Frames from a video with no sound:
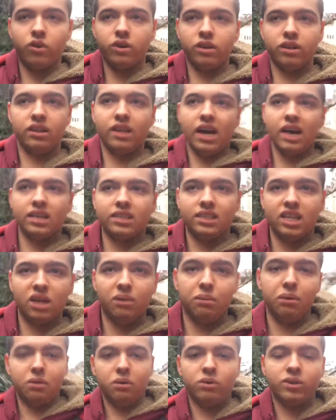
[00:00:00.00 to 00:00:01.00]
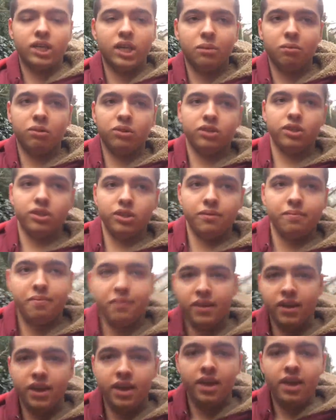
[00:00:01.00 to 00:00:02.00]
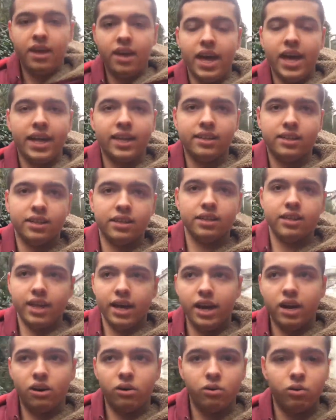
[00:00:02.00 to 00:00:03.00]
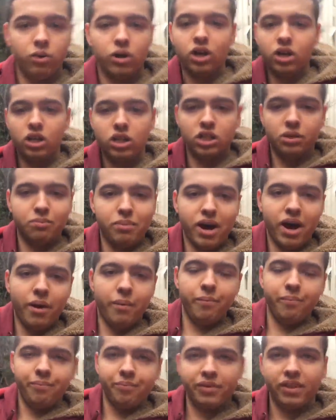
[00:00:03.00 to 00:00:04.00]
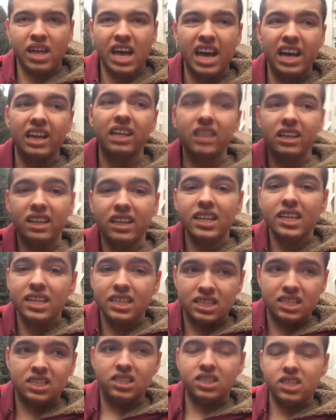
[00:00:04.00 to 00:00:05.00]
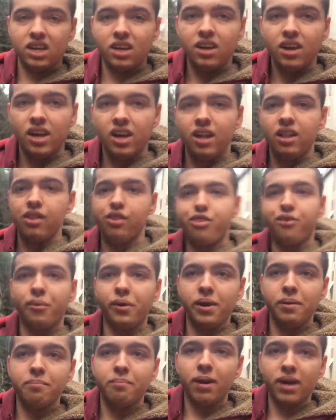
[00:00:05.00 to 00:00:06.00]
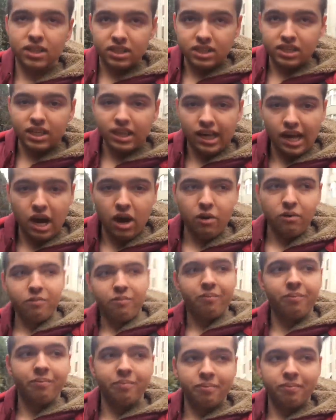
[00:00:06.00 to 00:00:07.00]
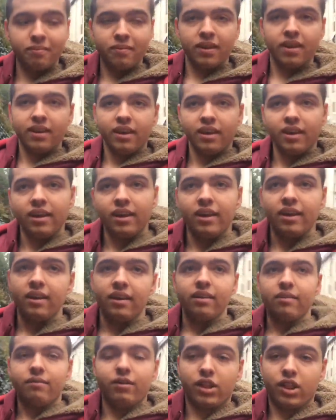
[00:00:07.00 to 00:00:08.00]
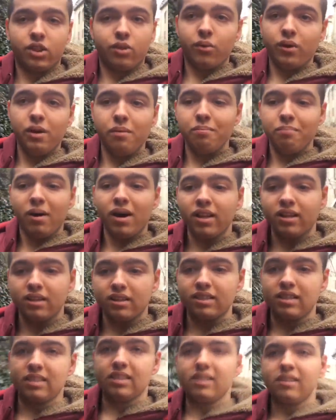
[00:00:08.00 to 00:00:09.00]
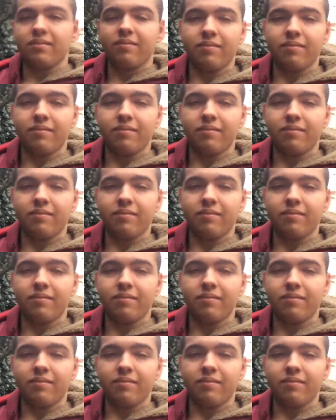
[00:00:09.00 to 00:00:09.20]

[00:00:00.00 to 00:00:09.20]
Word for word: The last time I was able to enter there was about at least three months ago. For three months.